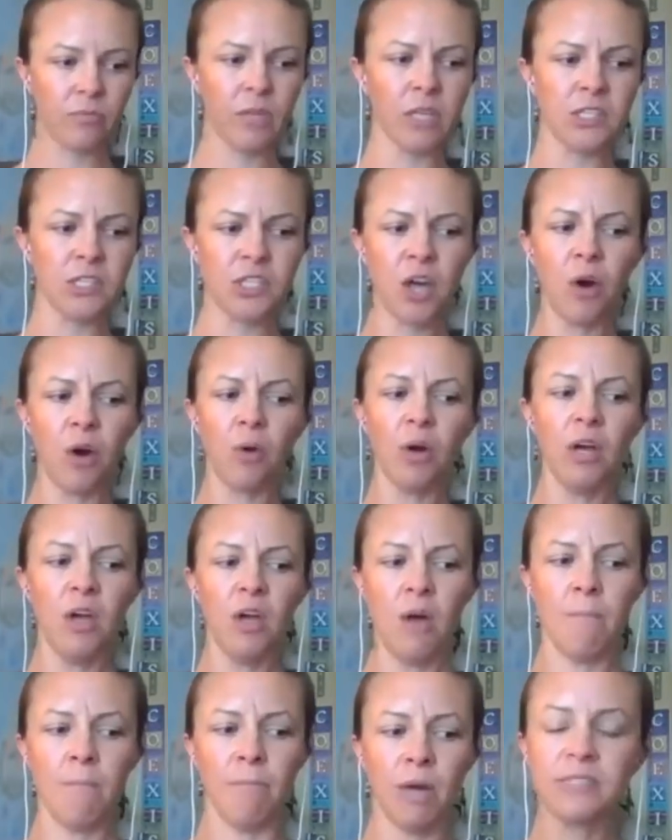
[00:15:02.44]
So
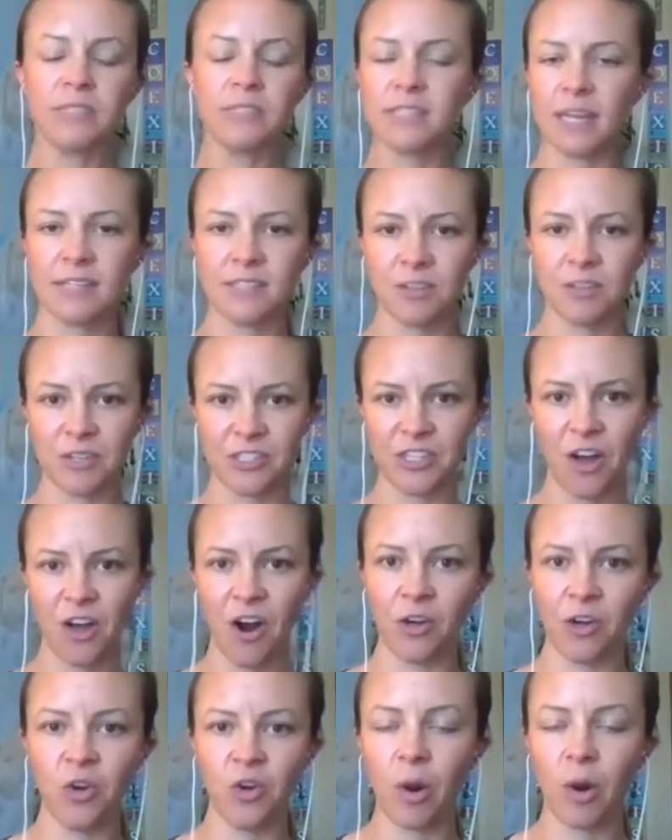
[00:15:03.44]
most deserts
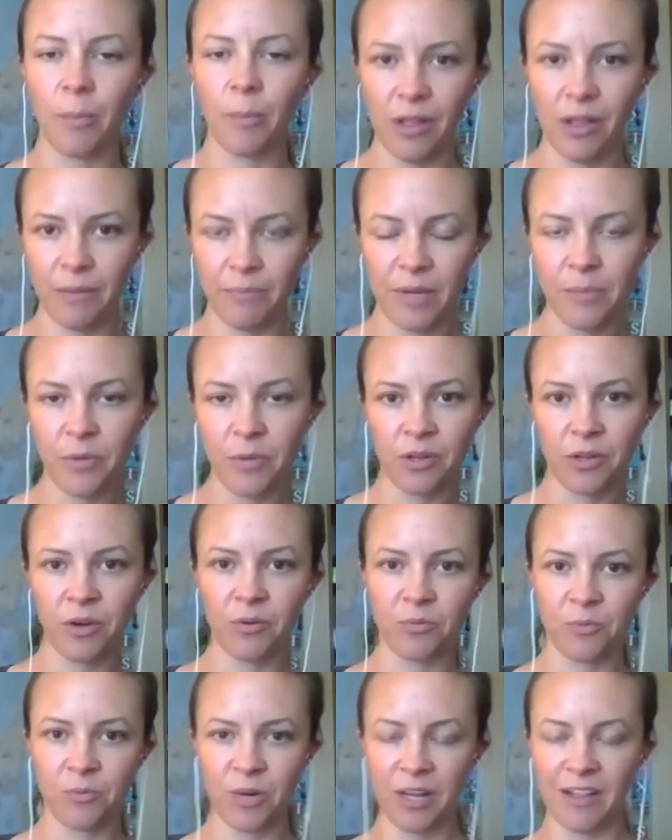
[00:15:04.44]
aren't normal and people
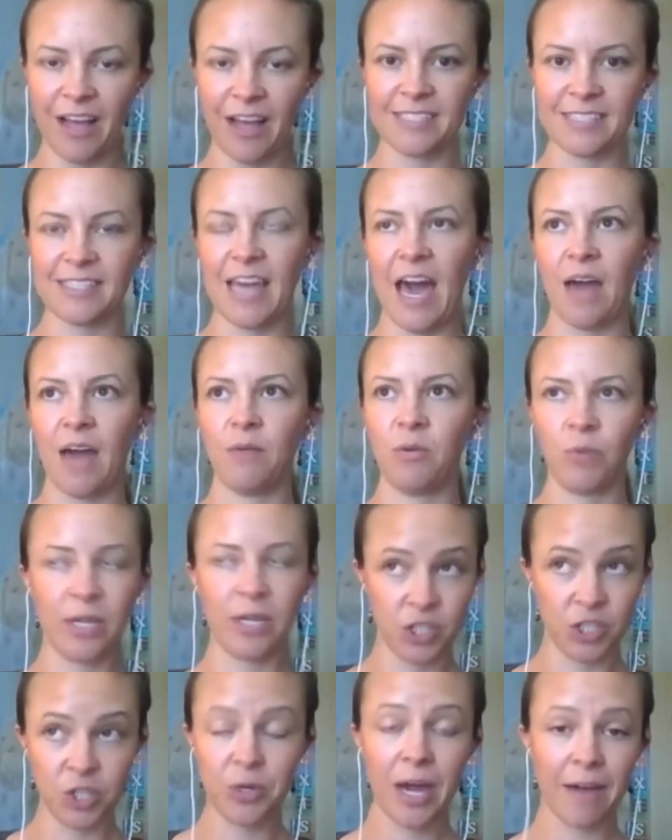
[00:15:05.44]
don't realize that. We
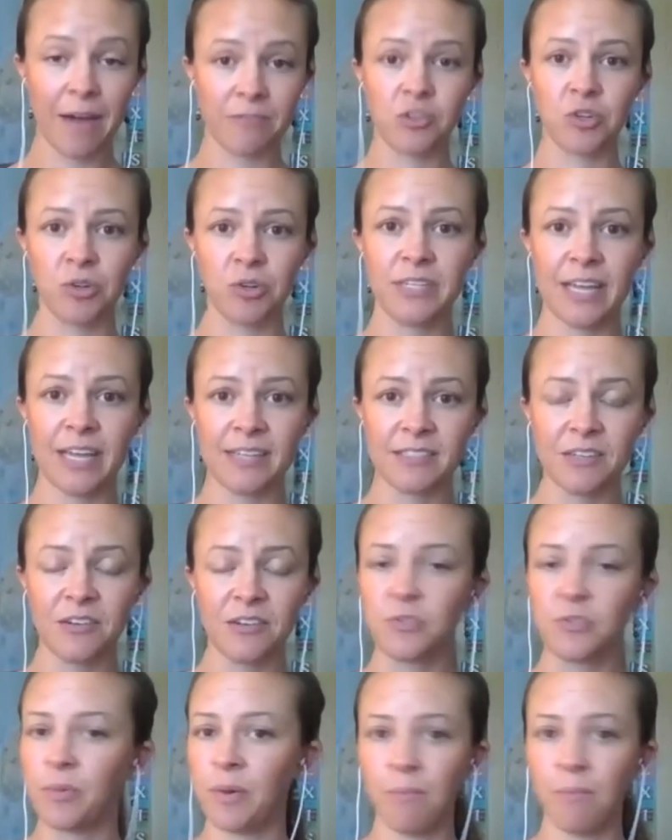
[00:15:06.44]
do have true deserts,
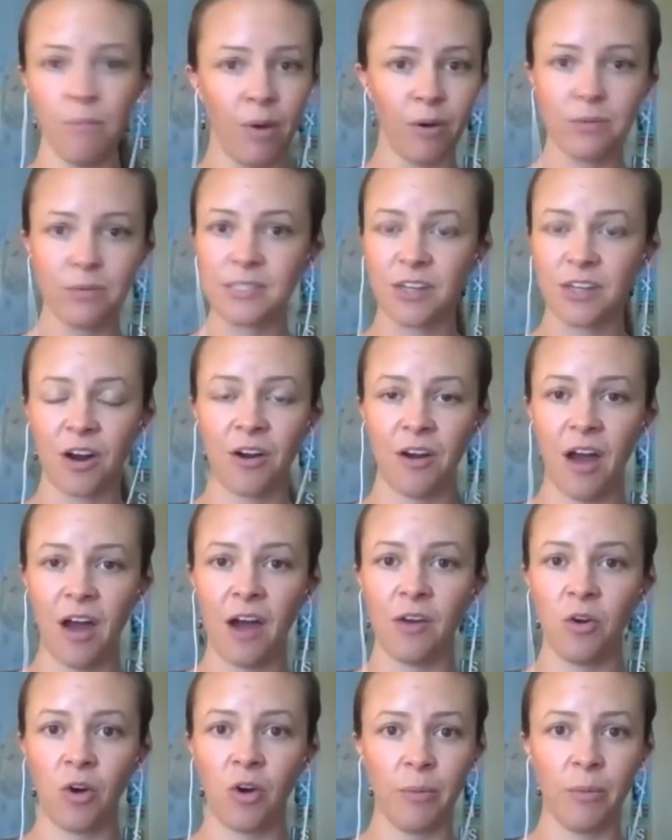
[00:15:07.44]
but most are not
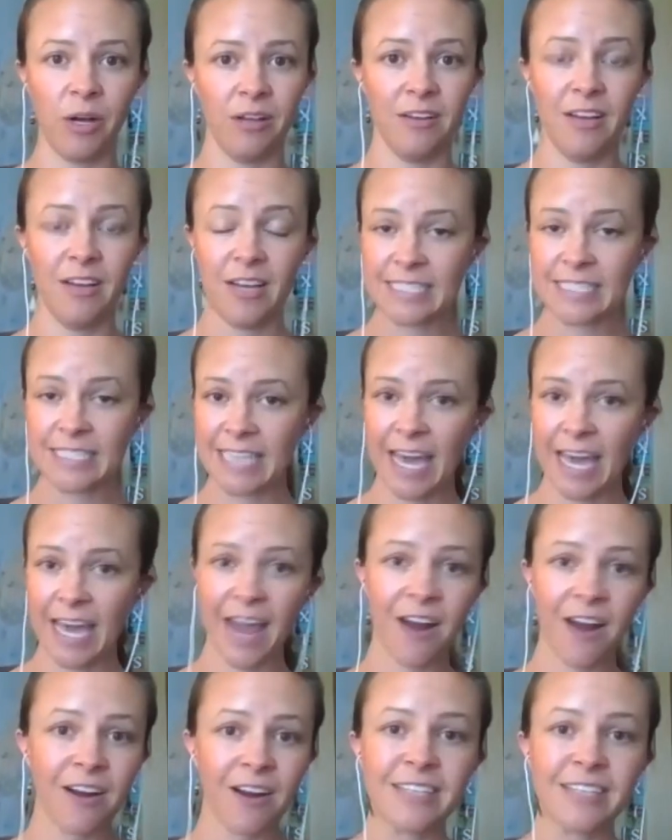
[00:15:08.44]
normal. Sahara
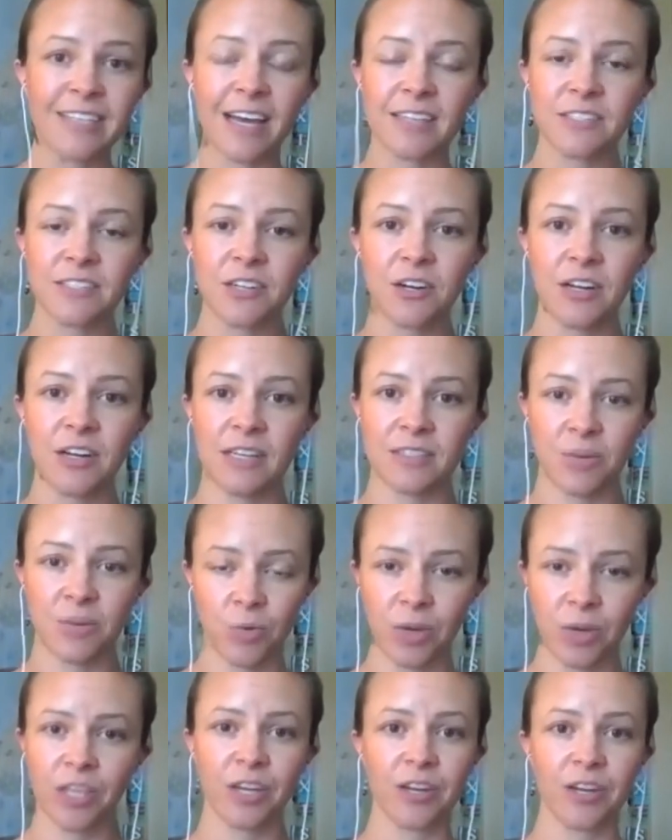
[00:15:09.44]
Desert is a really good
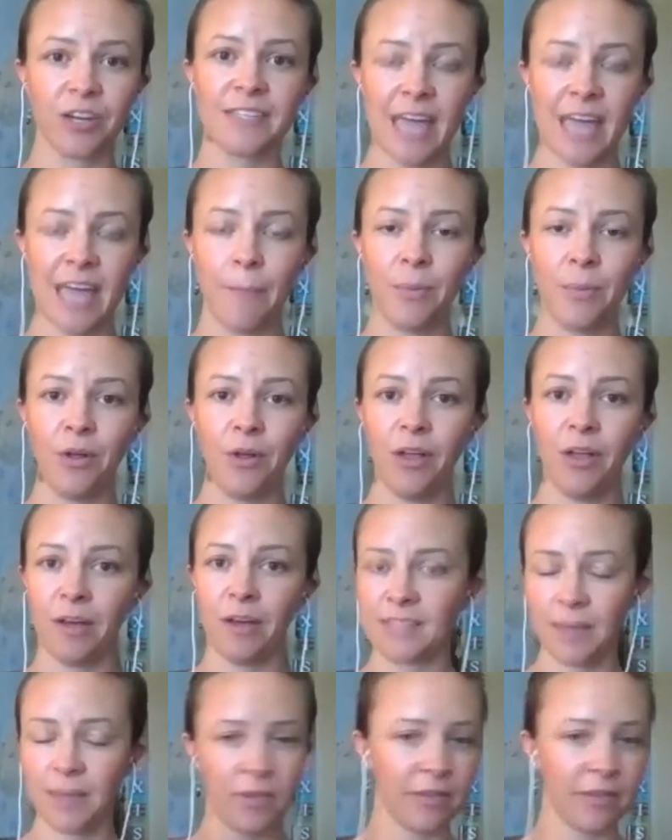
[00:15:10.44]
example of something
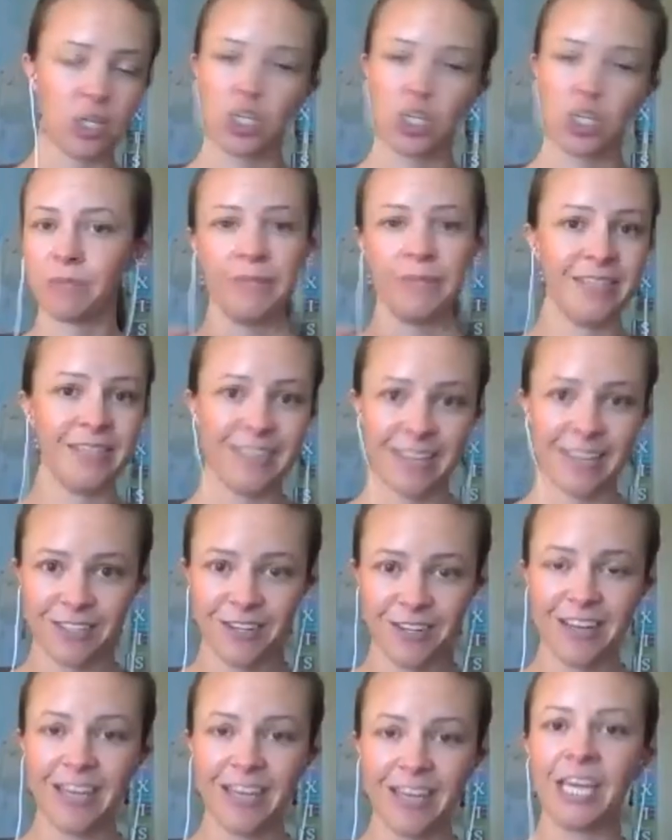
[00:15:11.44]
that shouldn't be a desert.
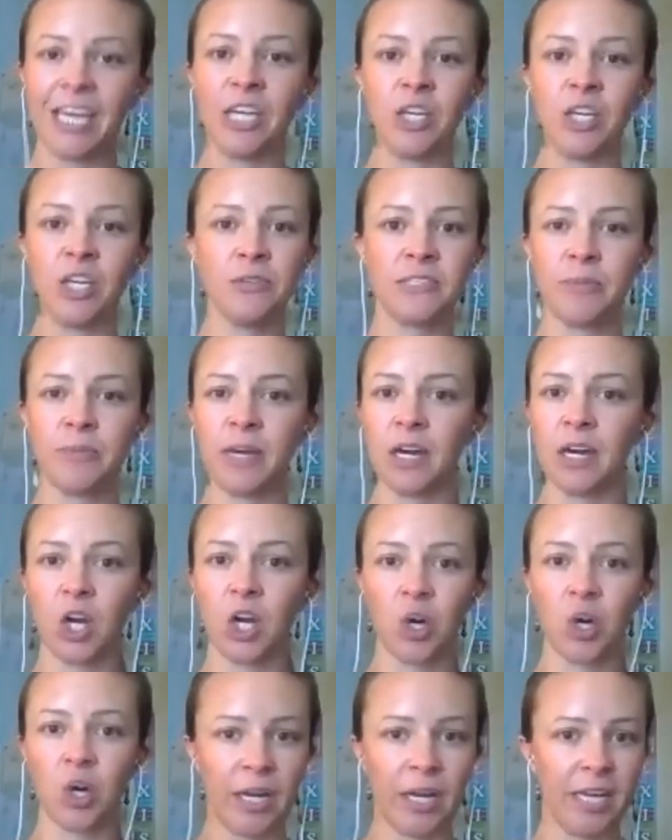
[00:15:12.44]
It used to be a
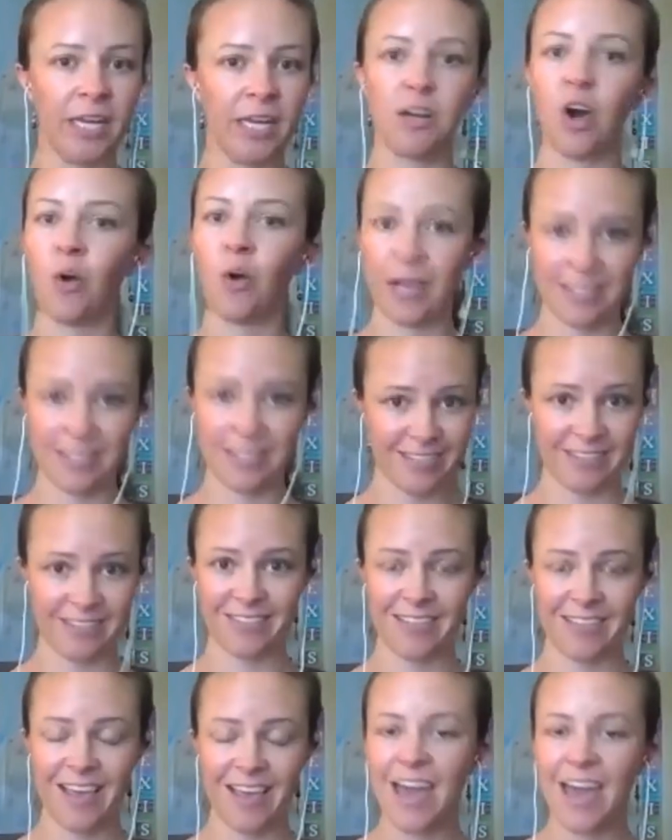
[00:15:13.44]
green oasis
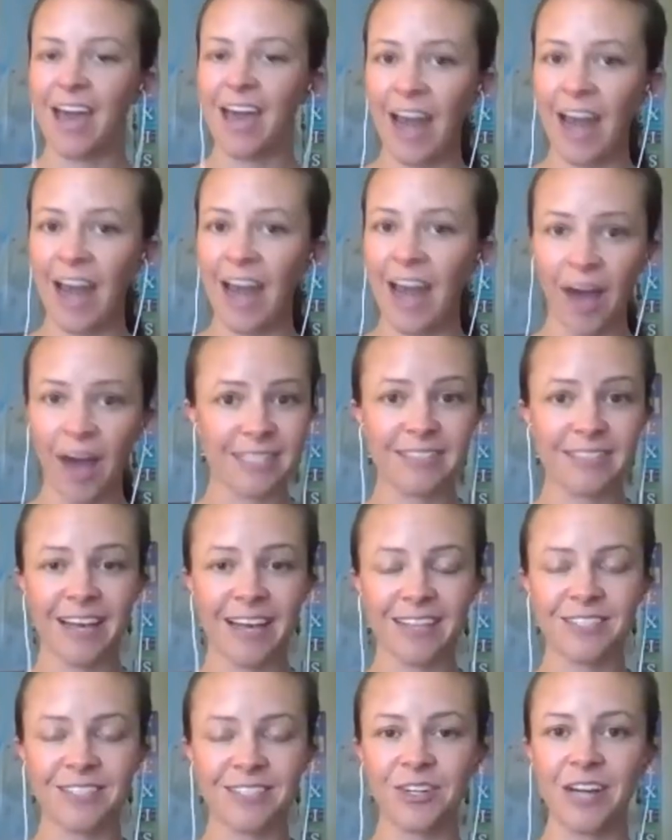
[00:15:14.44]
and now it's a
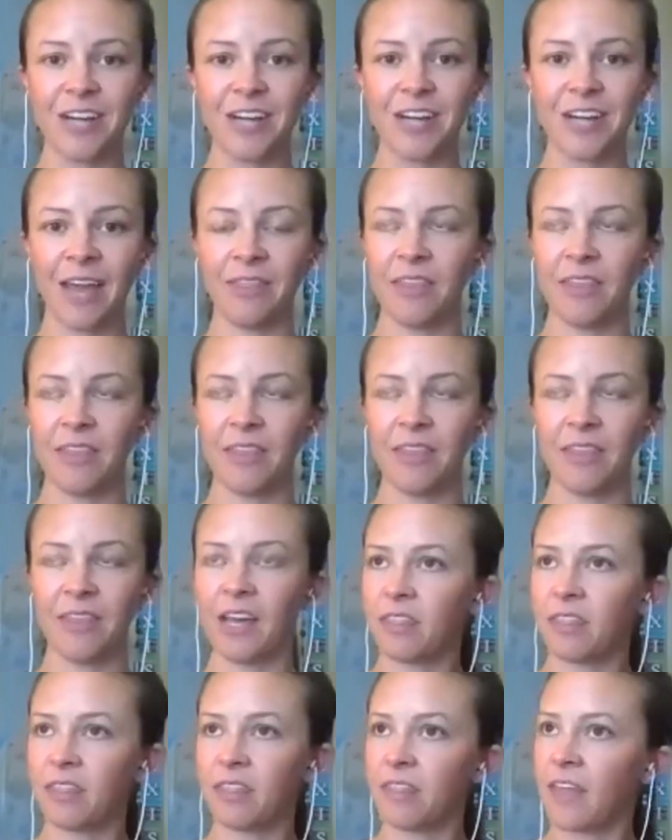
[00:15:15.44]
desert. And they,
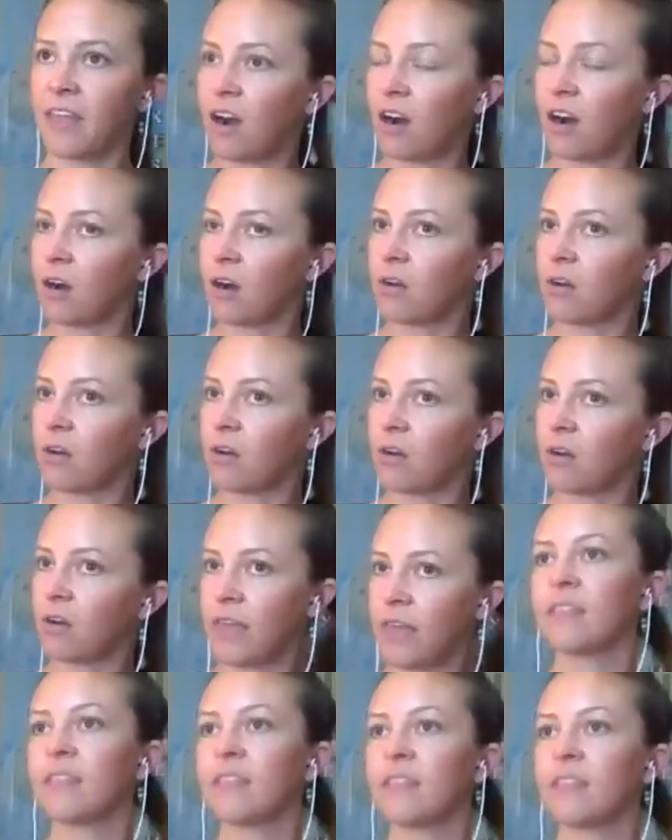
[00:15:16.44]
they are thinking
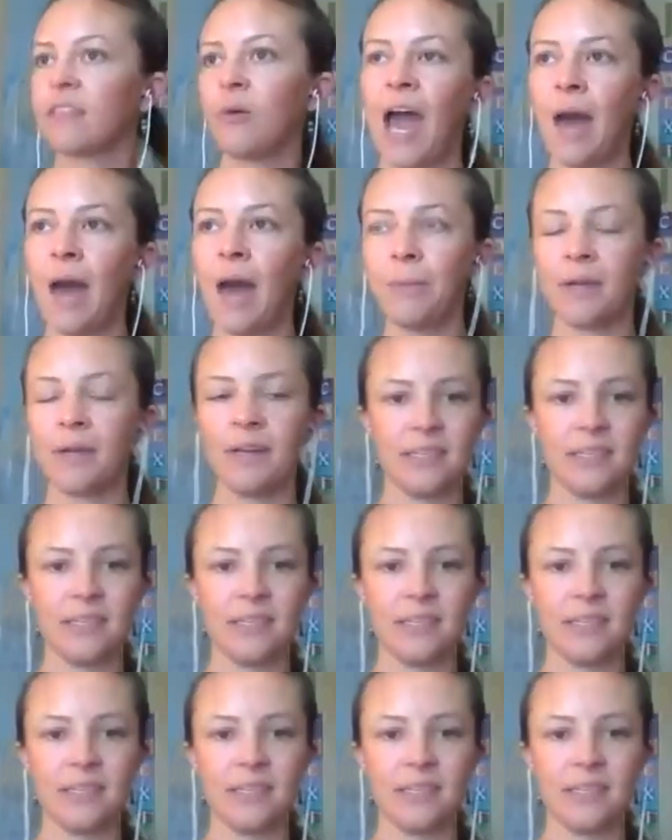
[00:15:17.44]
that what happened is